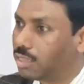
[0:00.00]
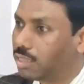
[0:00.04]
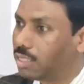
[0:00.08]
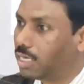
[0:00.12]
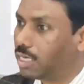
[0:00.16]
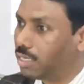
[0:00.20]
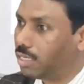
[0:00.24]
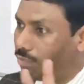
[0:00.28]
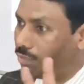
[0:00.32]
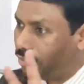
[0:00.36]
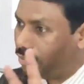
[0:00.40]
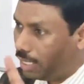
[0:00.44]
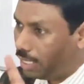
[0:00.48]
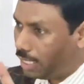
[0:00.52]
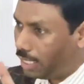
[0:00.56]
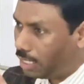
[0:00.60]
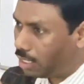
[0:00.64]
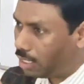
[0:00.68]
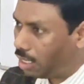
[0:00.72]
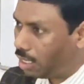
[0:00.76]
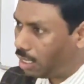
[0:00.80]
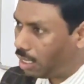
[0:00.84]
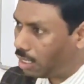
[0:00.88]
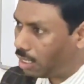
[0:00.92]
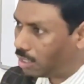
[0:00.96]
The
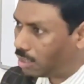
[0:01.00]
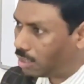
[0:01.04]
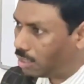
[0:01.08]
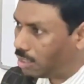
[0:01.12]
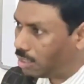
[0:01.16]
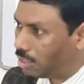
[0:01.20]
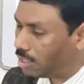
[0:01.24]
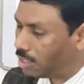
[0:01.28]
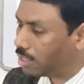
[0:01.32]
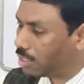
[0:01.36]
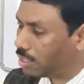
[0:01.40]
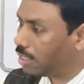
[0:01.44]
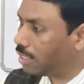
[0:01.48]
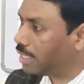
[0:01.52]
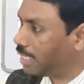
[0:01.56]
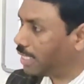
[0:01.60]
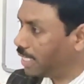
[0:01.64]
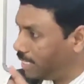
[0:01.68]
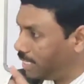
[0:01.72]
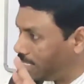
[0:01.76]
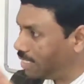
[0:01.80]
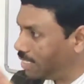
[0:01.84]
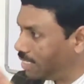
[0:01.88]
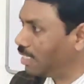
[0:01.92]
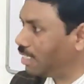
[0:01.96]
different authors
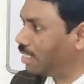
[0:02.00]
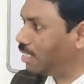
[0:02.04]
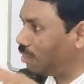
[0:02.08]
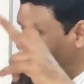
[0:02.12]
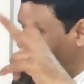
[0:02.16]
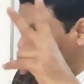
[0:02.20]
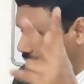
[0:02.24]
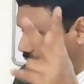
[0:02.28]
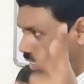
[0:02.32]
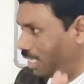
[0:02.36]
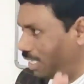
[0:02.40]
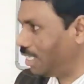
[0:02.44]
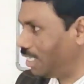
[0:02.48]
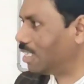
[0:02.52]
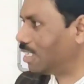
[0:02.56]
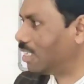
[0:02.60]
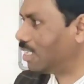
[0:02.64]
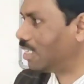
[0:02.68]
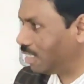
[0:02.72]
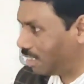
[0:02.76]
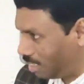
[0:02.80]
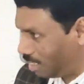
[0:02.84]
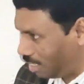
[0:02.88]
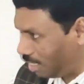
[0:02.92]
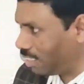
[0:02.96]
tells the different
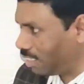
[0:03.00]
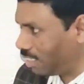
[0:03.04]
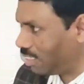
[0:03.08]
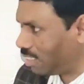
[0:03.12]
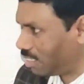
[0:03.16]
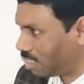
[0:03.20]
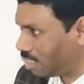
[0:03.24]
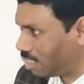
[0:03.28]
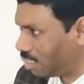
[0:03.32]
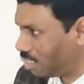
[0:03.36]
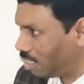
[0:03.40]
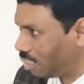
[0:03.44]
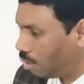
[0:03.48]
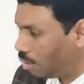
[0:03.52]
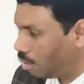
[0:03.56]
things,